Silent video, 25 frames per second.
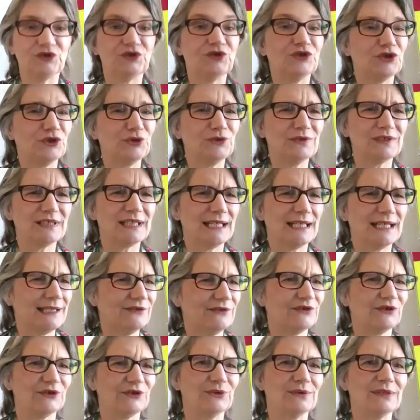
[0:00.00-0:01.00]
Tuesday,
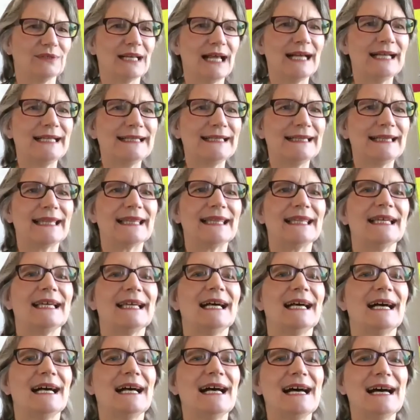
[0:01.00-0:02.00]
June 9th.
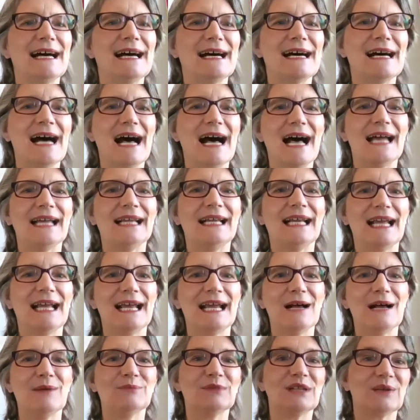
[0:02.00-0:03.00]
I
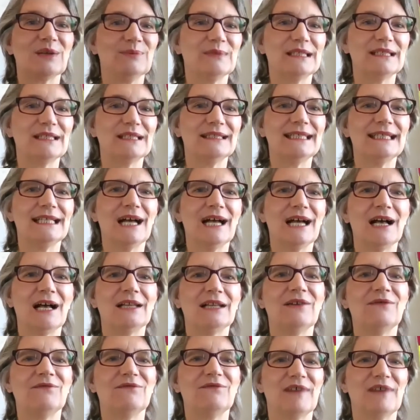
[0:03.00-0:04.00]
am
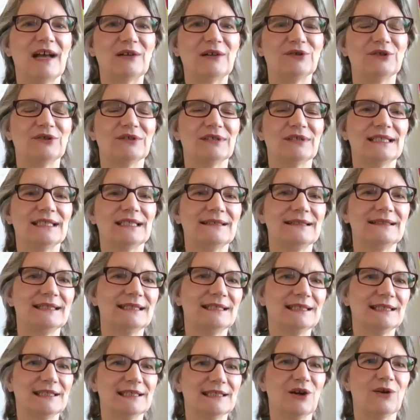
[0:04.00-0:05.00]
Camille, founder and
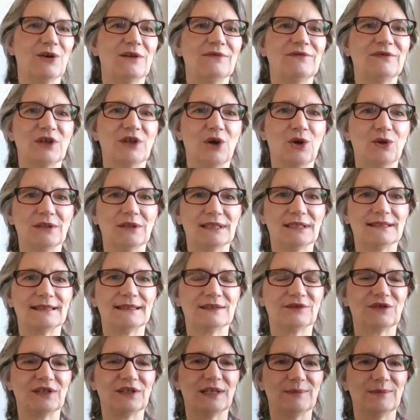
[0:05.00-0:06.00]
CEO of the
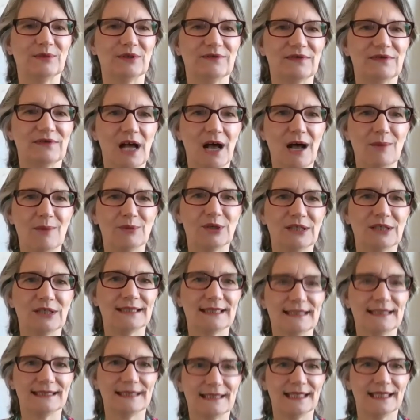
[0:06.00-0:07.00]
Holistic Chamber of
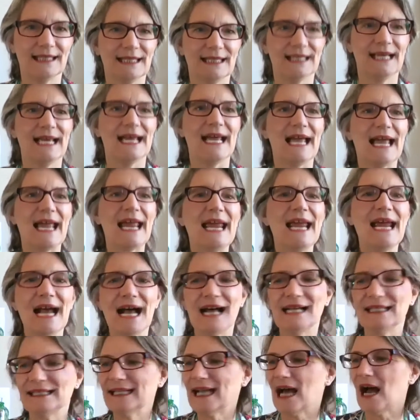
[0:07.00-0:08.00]
Commerce.
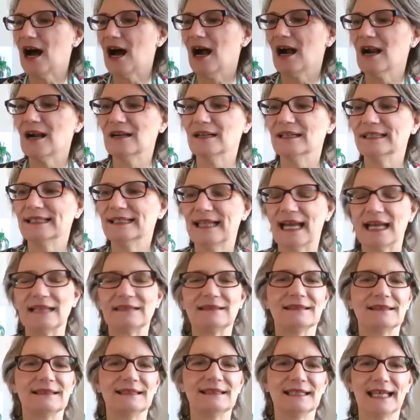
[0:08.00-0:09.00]
And our
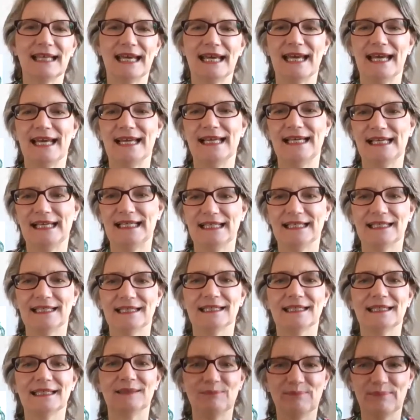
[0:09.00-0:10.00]
guest today
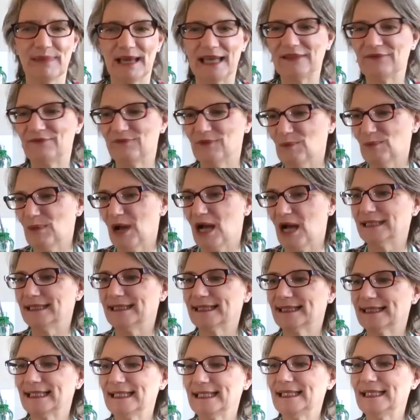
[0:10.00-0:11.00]
is Beth
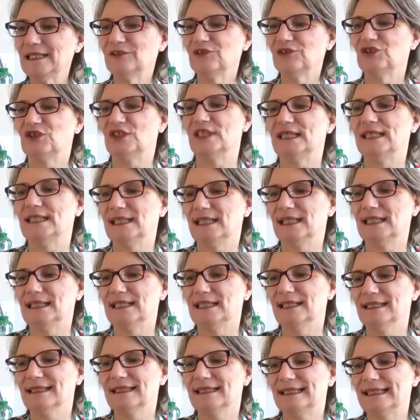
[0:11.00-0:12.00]
Ramonsky. She
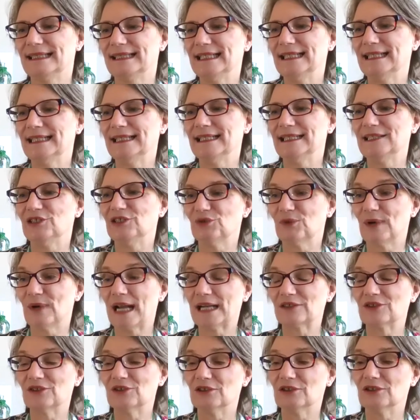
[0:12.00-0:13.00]
is the
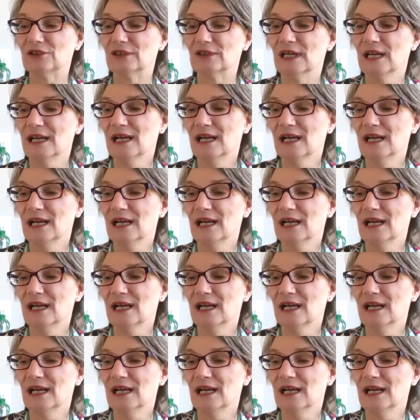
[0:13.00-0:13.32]
Director